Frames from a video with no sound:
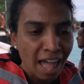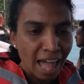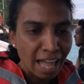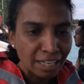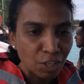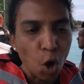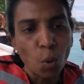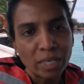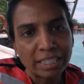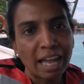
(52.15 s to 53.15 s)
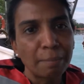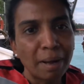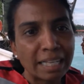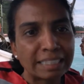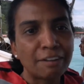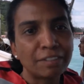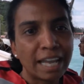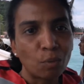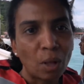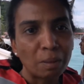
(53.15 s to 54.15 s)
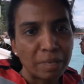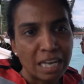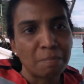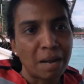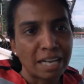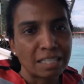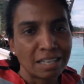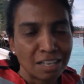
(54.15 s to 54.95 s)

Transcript: and he always had my safety and well-being in mind.